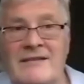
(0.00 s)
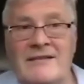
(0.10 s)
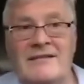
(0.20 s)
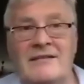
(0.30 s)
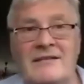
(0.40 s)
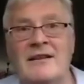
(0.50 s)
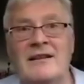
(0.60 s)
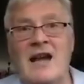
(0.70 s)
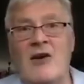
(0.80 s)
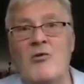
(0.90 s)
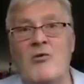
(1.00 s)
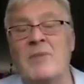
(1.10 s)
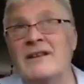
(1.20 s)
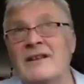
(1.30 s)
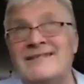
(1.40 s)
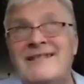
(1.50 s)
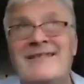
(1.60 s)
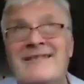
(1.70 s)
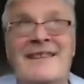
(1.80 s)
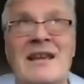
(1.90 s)
in fact, Kauppa
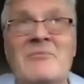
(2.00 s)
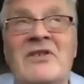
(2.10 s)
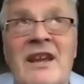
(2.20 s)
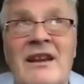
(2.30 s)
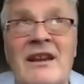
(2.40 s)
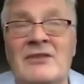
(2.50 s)
is the same thing